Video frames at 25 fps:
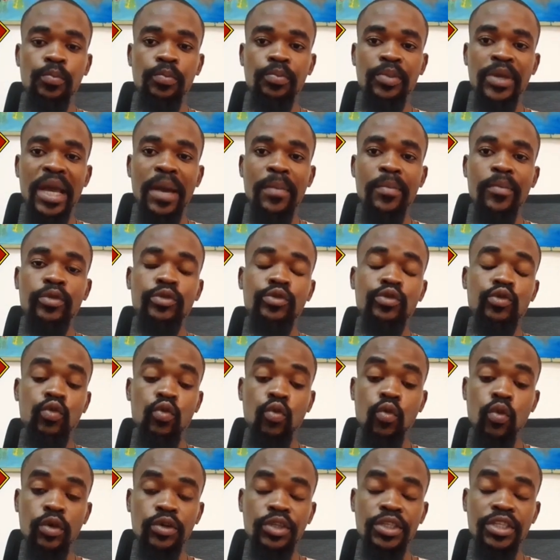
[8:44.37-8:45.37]
be able to
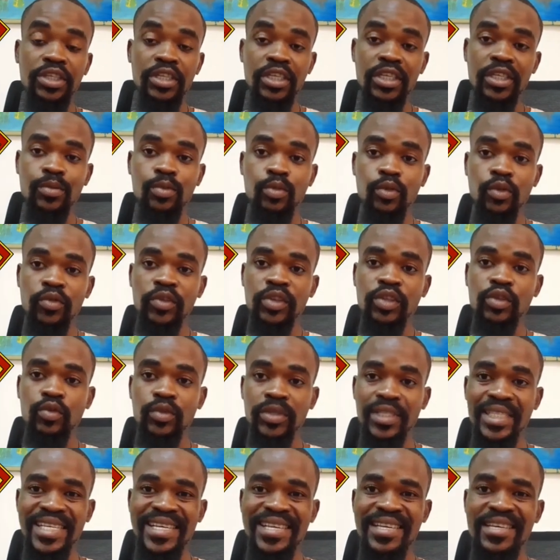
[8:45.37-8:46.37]
watch this movie
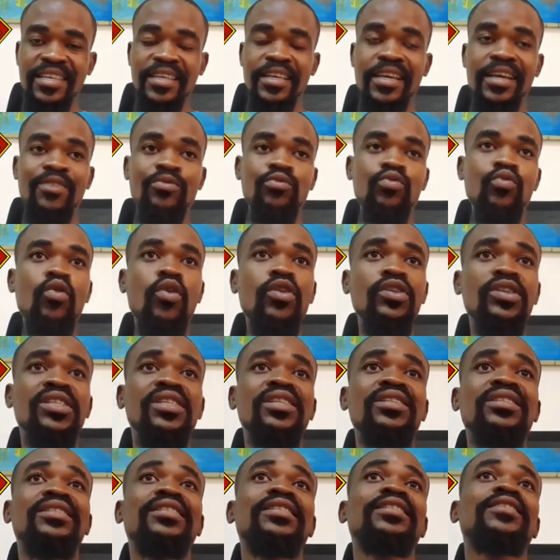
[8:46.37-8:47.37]
today and
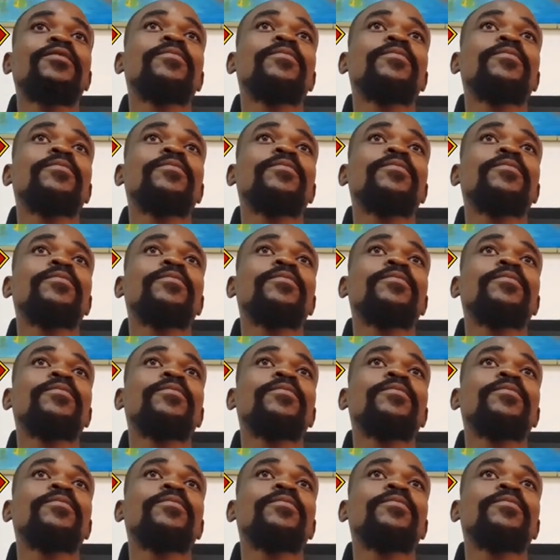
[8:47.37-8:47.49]
watch it